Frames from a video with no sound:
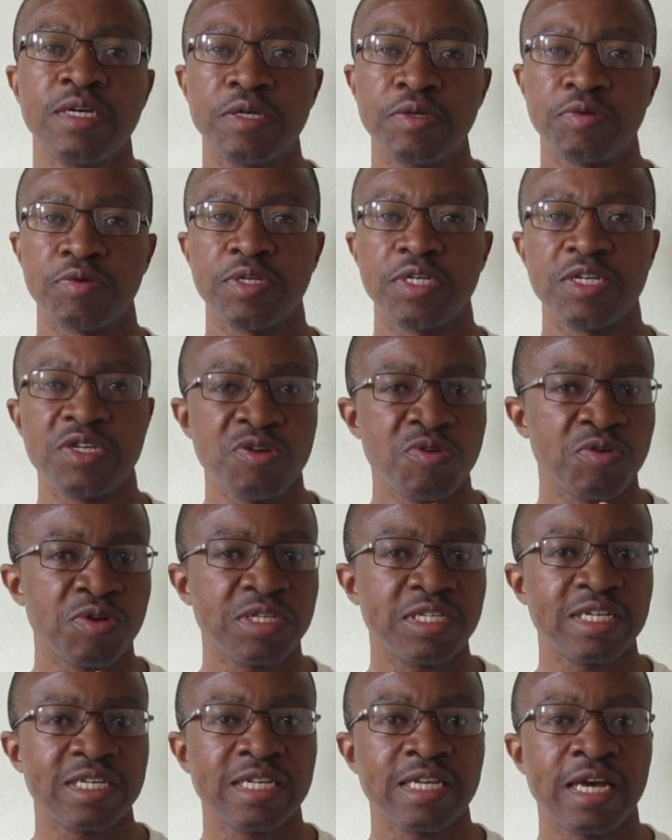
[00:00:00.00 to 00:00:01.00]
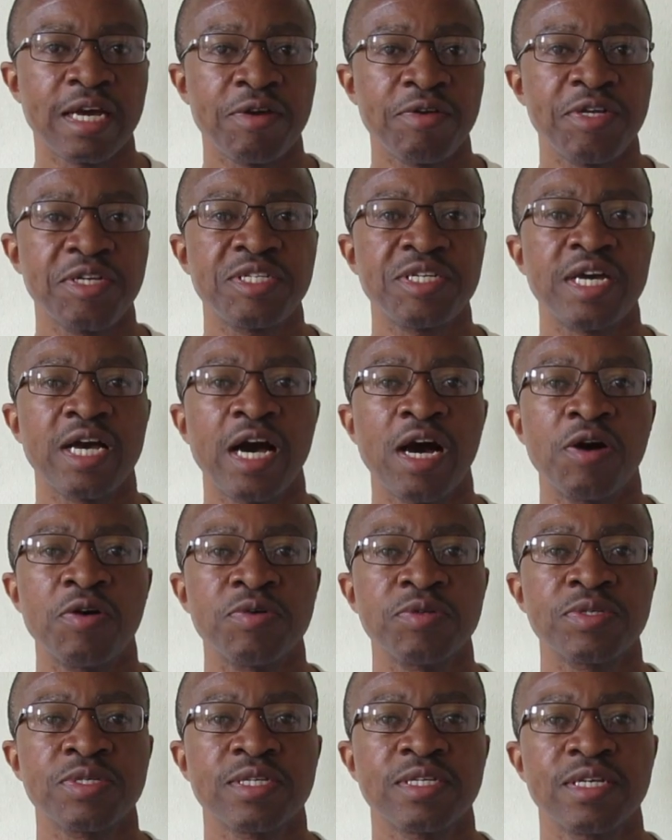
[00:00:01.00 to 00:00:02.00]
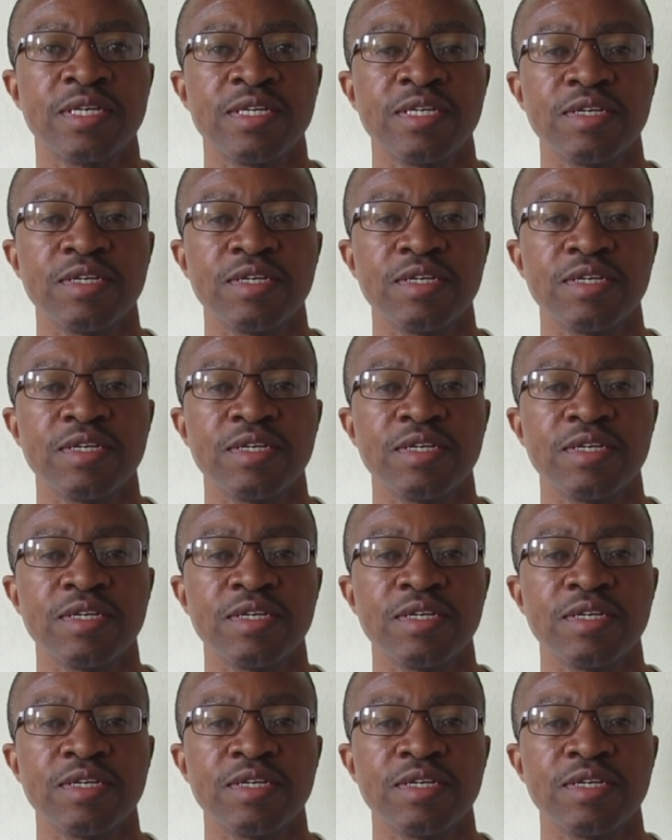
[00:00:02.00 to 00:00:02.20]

You did not inherit a house.